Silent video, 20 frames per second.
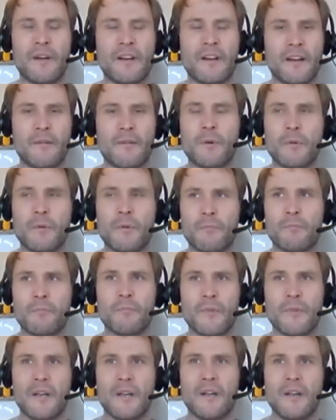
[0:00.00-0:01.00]
know, we'll
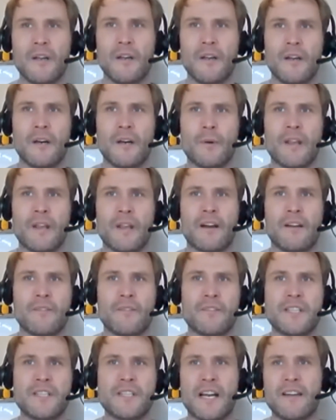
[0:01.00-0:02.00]
where the kind
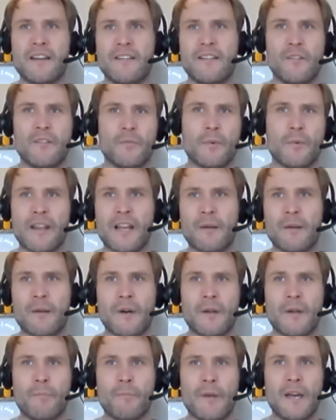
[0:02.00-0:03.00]
of challenges of why that
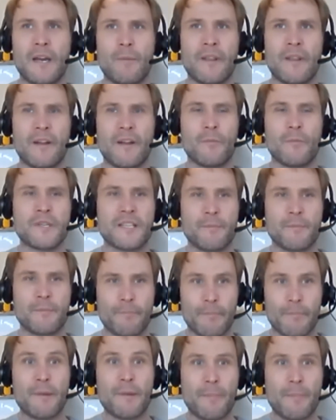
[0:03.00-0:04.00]
might be, but then almost
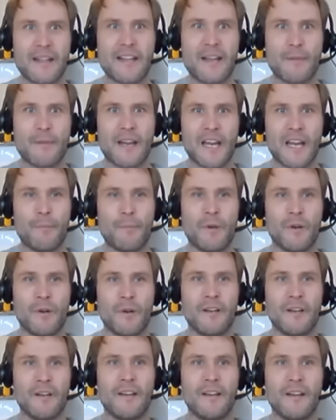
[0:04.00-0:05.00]
the pandemic came
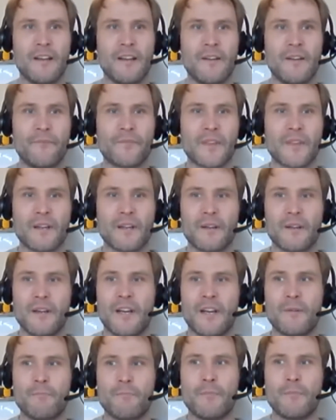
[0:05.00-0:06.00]
along and,
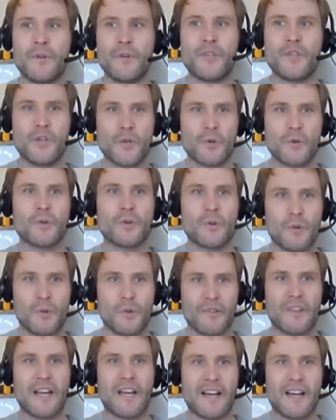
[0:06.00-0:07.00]
you know, matured
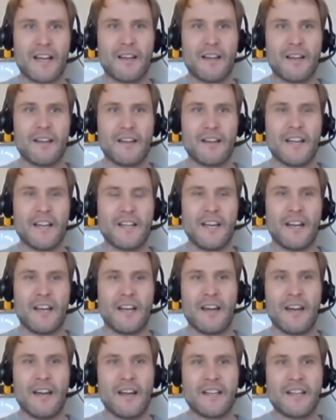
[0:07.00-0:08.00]
all of that. It, you
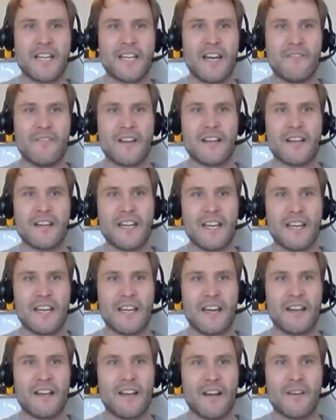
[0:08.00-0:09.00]
know, it achieved in
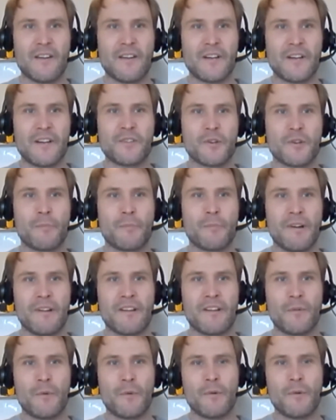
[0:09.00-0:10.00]
a very short period
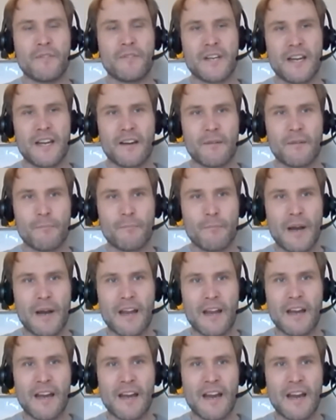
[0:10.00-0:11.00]
of time what would have taken
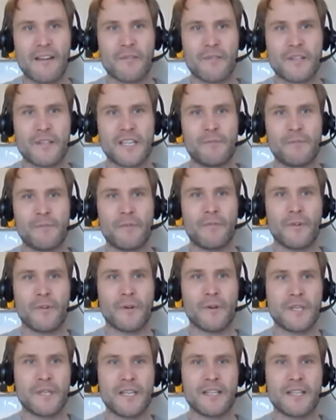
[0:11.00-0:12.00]
many years to achieve
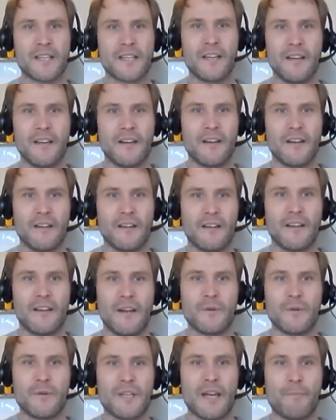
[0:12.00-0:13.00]
before, which is
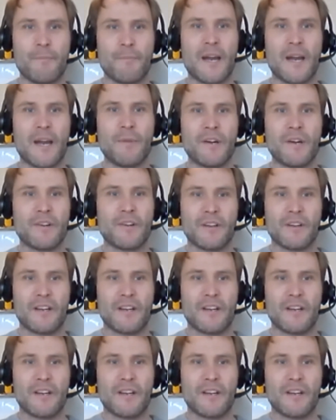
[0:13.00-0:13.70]
it became